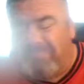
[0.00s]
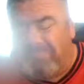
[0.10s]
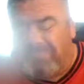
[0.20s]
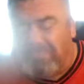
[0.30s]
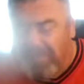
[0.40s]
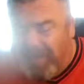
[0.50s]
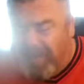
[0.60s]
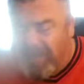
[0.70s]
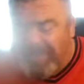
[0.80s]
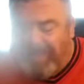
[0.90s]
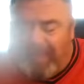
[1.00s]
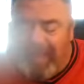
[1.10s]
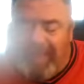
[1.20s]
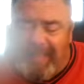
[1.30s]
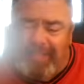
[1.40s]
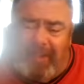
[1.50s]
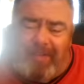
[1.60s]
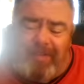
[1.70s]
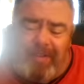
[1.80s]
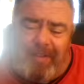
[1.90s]
really don't seem to like each
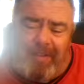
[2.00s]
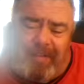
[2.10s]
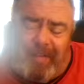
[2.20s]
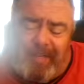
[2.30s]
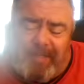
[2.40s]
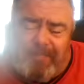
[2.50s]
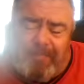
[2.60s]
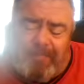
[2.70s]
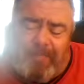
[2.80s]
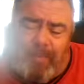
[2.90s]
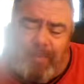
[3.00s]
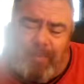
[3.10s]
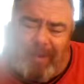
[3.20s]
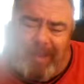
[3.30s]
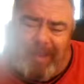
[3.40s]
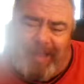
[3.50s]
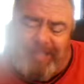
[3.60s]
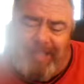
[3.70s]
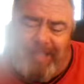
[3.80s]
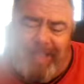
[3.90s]
other. You know, Moon Knight
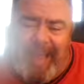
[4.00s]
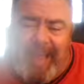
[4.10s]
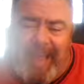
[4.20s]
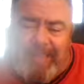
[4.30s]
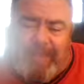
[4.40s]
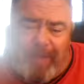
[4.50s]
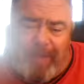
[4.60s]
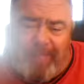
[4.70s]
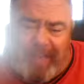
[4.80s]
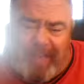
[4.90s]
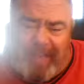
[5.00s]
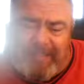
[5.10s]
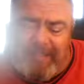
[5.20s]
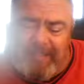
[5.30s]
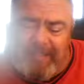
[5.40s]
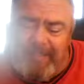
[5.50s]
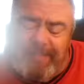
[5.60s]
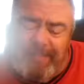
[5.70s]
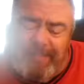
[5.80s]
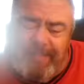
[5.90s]
asks, hey, how's the wife and kids?
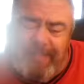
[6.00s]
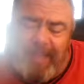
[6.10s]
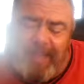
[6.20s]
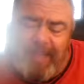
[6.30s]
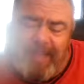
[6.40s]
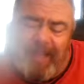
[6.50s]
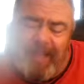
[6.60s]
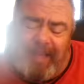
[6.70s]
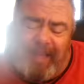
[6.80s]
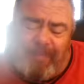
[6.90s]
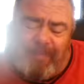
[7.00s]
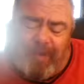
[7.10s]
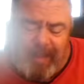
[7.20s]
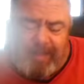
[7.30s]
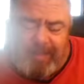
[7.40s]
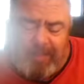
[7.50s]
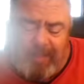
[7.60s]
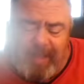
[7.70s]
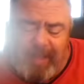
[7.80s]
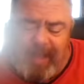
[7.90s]
And Frank
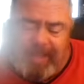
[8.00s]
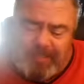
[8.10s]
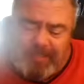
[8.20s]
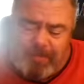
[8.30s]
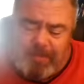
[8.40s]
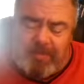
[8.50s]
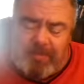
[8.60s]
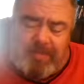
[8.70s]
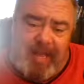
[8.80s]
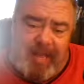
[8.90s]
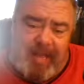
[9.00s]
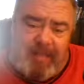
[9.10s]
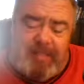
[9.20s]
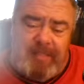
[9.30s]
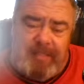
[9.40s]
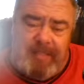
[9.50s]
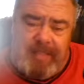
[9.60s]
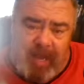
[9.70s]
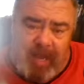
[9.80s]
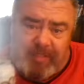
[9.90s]
Castle asks him, goes, hey,
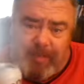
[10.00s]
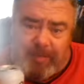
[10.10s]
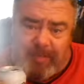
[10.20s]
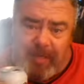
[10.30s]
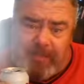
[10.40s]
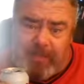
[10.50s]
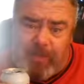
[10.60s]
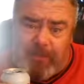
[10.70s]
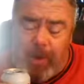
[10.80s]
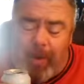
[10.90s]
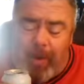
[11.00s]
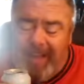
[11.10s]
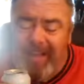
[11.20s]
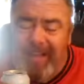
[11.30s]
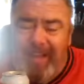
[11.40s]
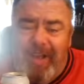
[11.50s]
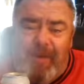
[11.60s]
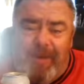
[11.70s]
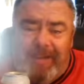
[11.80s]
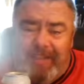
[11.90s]
how's the mental issues going?
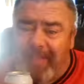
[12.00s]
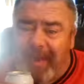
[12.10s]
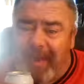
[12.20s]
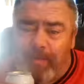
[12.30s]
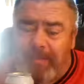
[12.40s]
Which I thought was